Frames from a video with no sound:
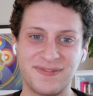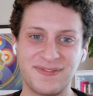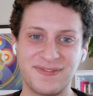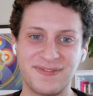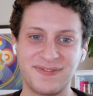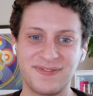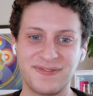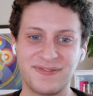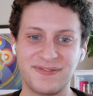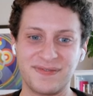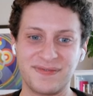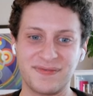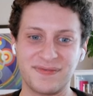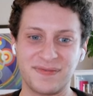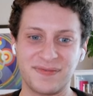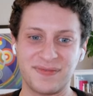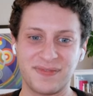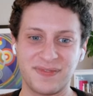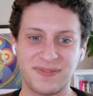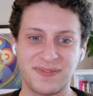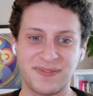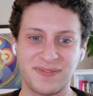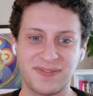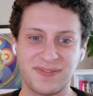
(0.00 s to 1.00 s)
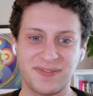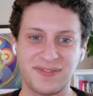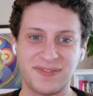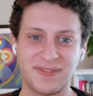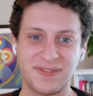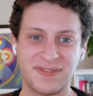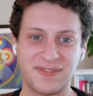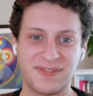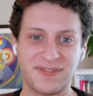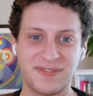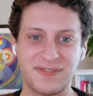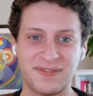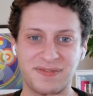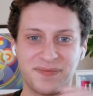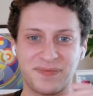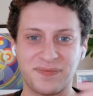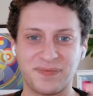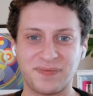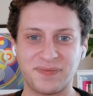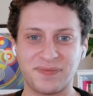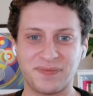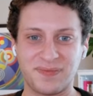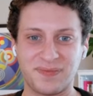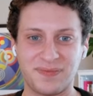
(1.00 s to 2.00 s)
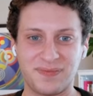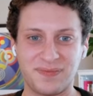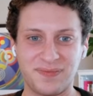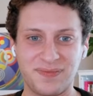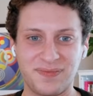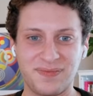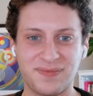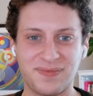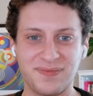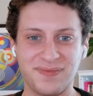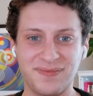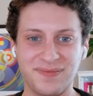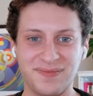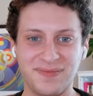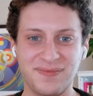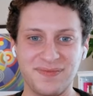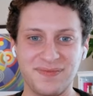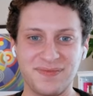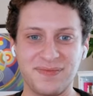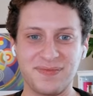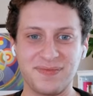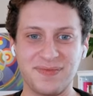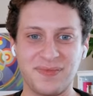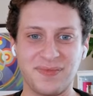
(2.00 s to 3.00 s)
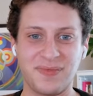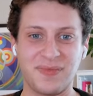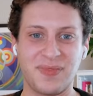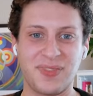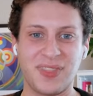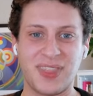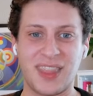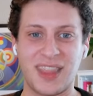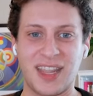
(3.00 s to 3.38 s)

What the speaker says: The person shown says nothing.